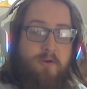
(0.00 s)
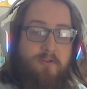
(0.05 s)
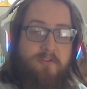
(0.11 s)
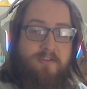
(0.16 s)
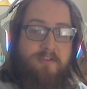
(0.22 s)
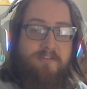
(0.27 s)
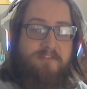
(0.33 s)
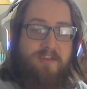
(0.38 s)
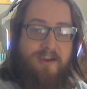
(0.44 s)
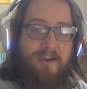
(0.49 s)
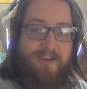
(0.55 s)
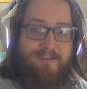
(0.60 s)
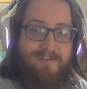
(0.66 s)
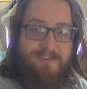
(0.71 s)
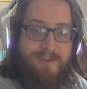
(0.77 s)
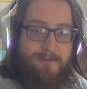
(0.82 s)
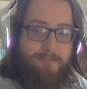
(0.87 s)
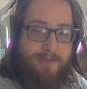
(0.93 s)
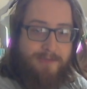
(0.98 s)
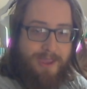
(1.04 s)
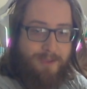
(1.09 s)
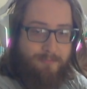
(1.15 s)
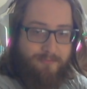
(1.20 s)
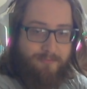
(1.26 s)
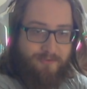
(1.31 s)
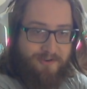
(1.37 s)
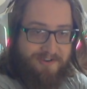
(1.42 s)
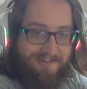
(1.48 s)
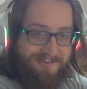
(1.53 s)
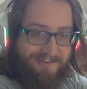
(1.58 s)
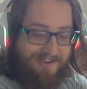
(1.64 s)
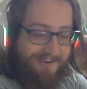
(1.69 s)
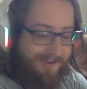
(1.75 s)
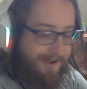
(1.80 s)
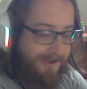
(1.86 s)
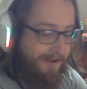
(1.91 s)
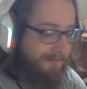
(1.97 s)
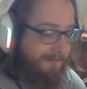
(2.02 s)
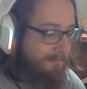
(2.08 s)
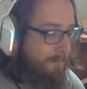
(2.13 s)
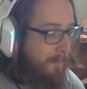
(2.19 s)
on this goddamn game for a decade,